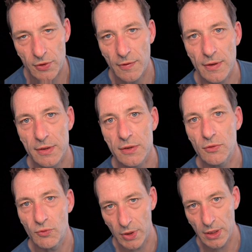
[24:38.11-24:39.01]
This is
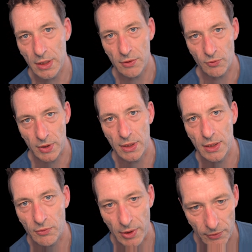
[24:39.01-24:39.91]
really,
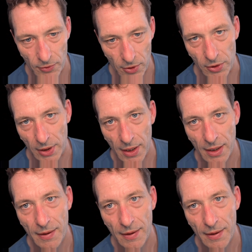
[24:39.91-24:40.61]
really great for learning.